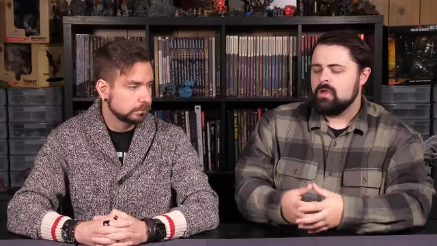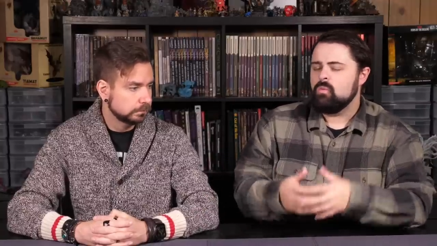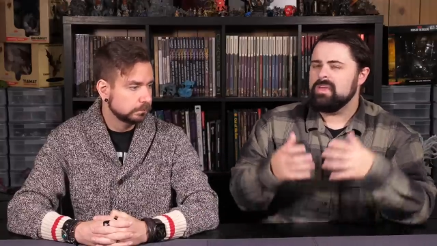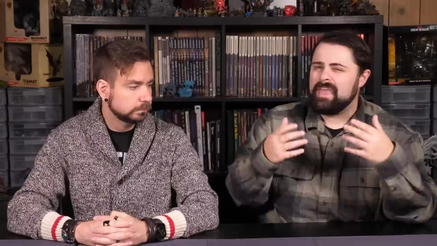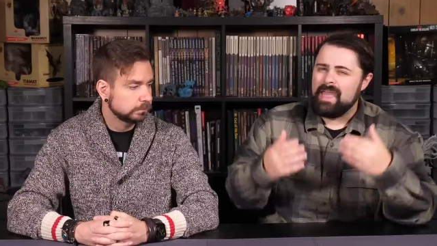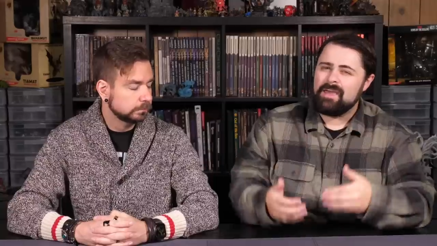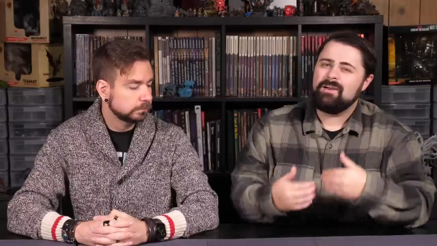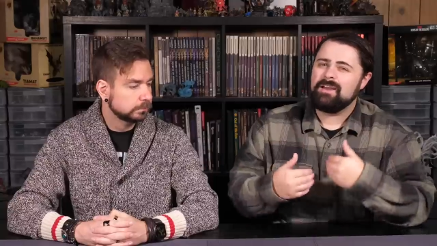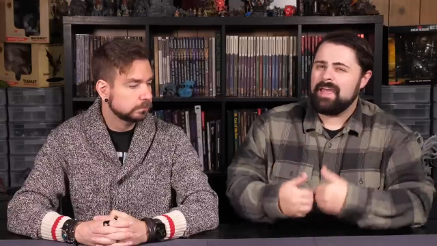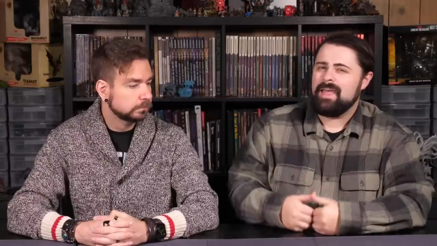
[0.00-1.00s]
Speaker 1: We
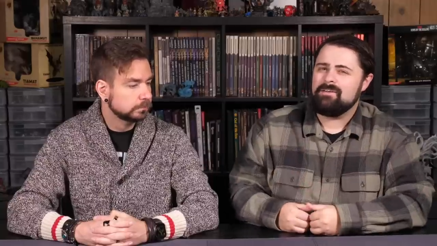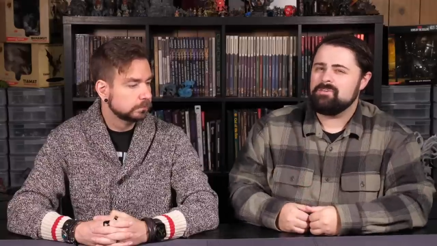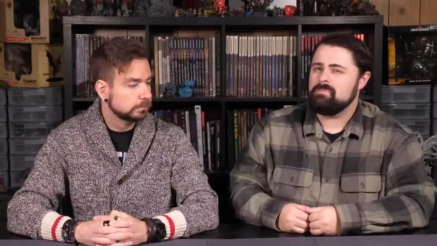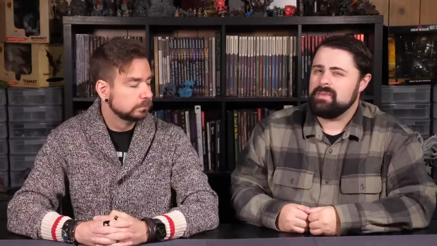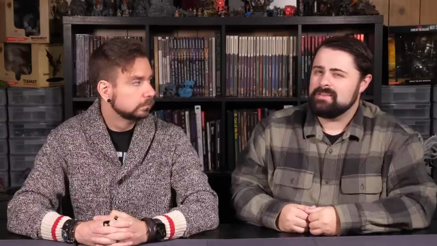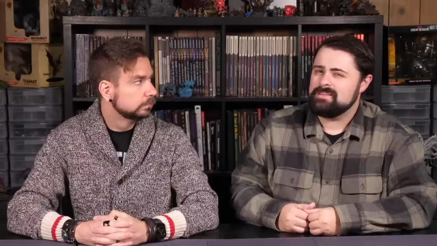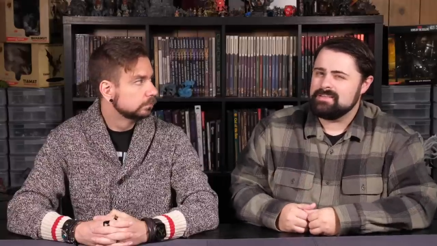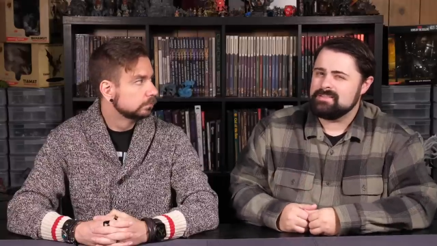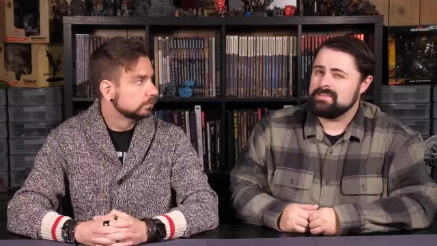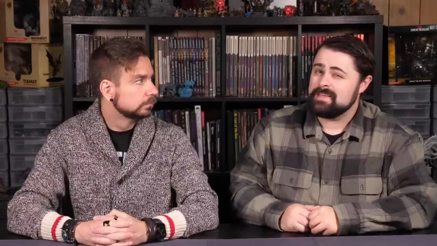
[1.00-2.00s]
cannot have it be a
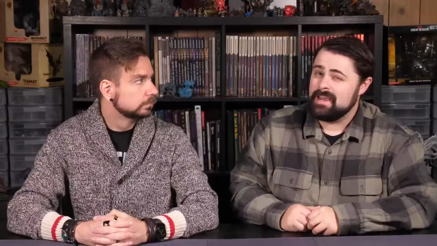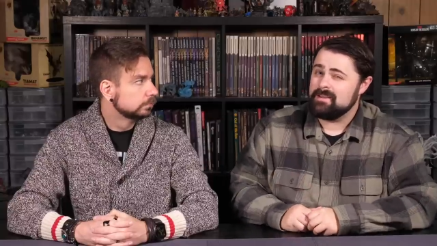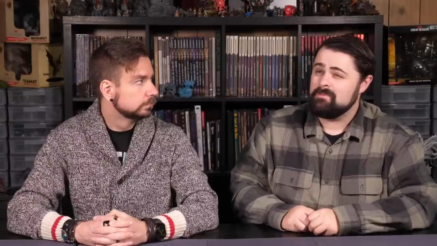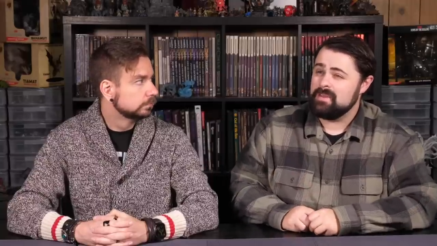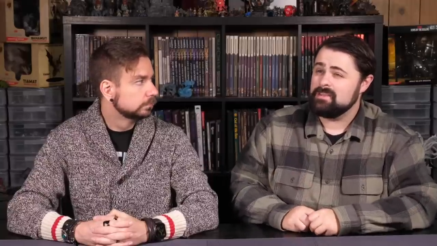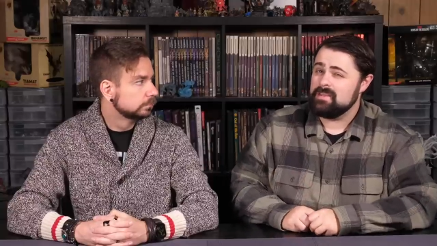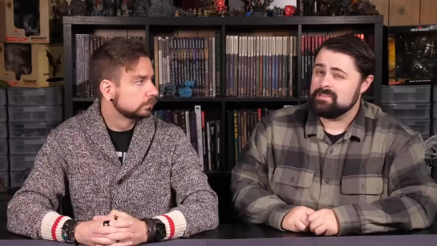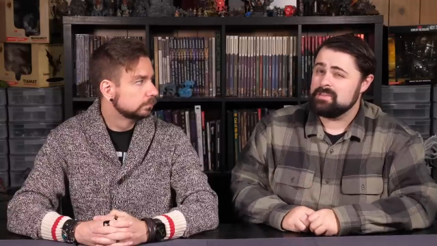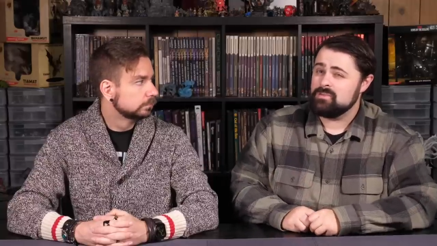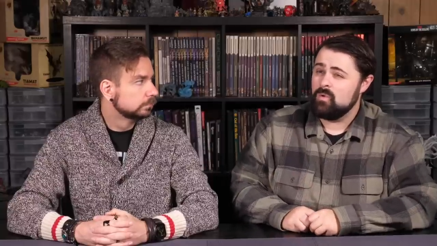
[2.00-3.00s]
DC 10 and be a
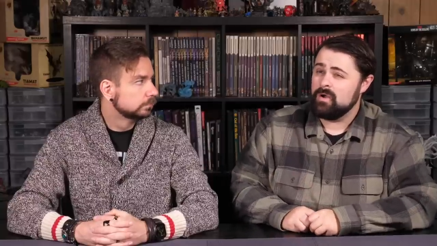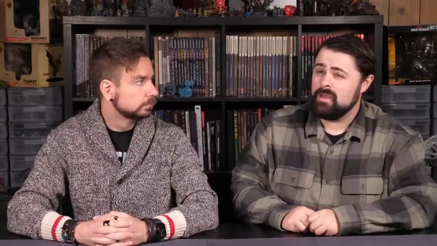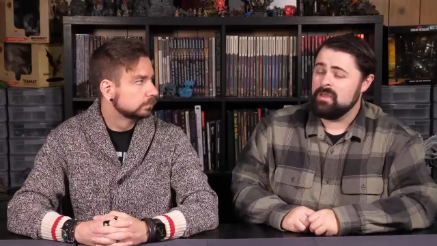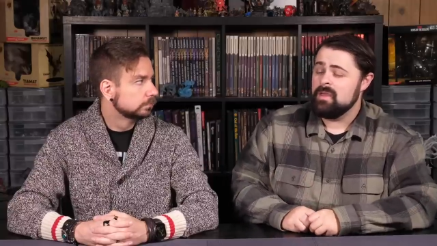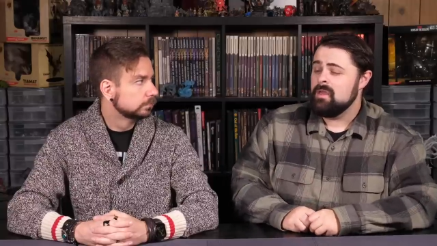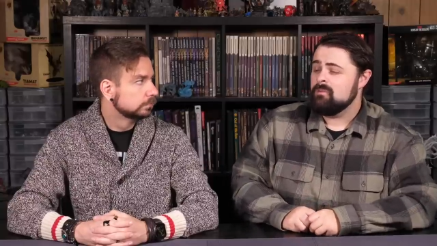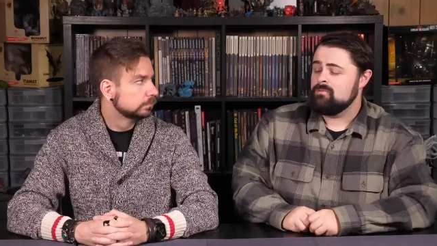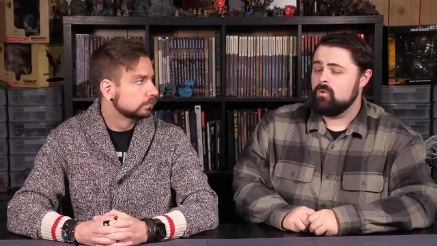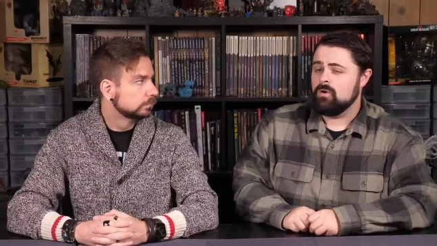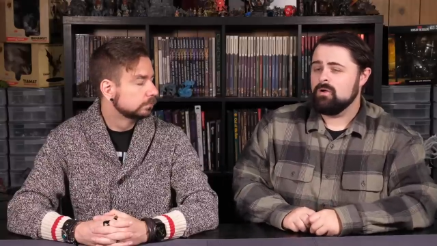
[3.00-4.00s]
DC 20
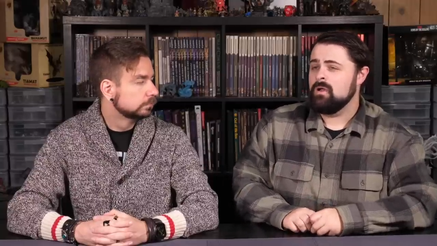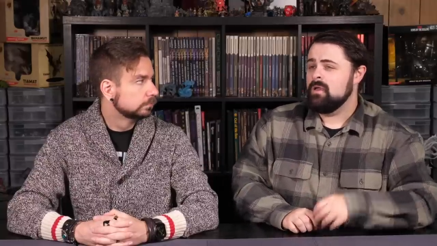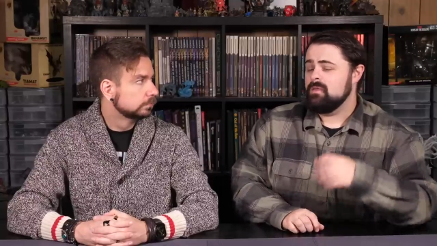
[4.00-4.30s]
for